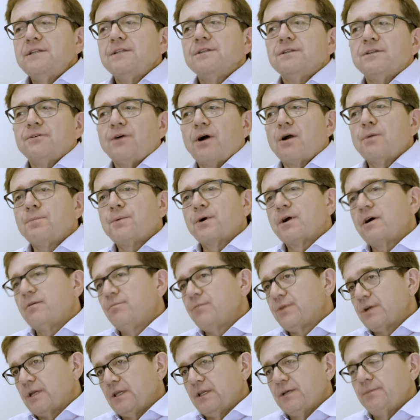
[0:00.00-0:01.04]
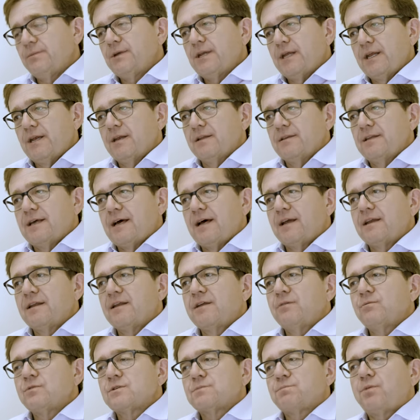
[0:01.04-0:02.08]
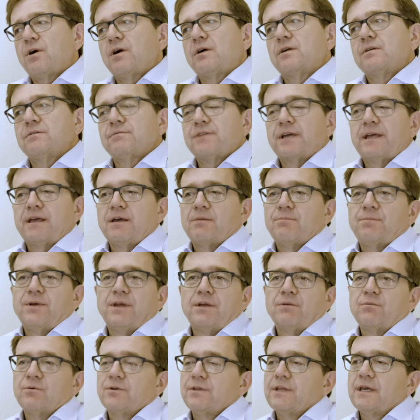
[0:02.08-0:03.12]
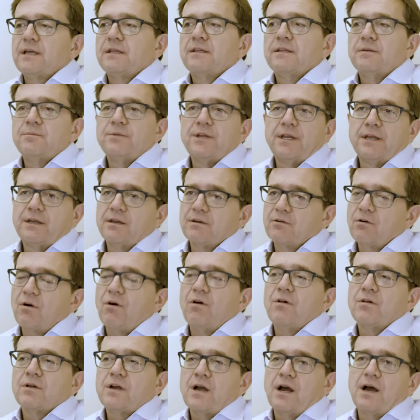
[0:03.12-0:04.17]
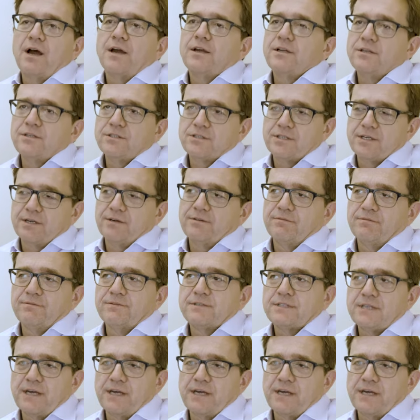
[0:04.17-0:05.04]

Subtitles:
The Harper government eliminated that, and it was part of a campaign where they eliminated all kinds of